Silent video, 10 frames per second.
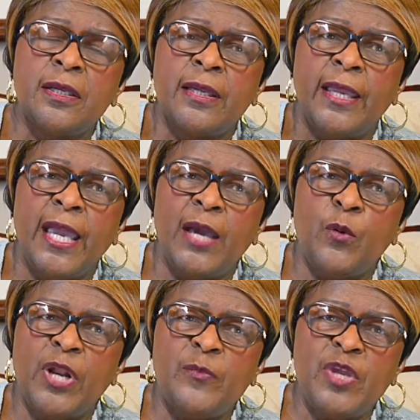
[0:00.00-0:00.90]
And
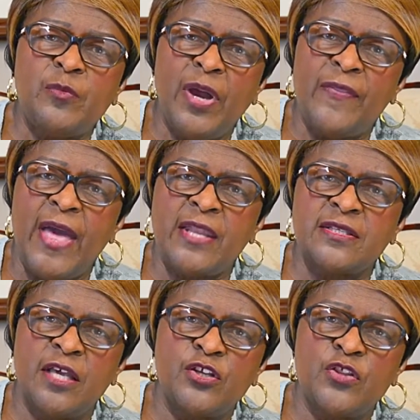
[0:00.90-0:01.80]
what I mean by that is
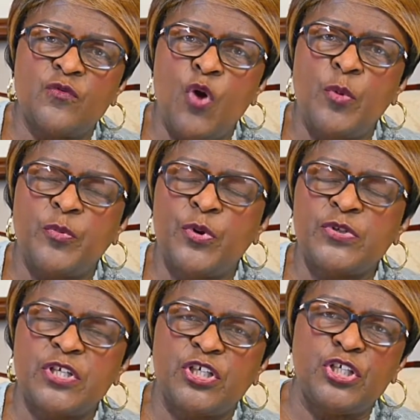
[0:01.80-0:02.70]
under the Roman
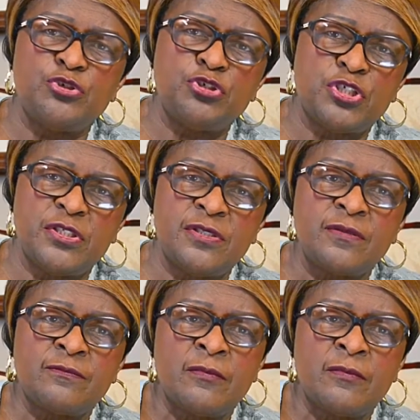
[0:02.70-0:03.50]
persecution,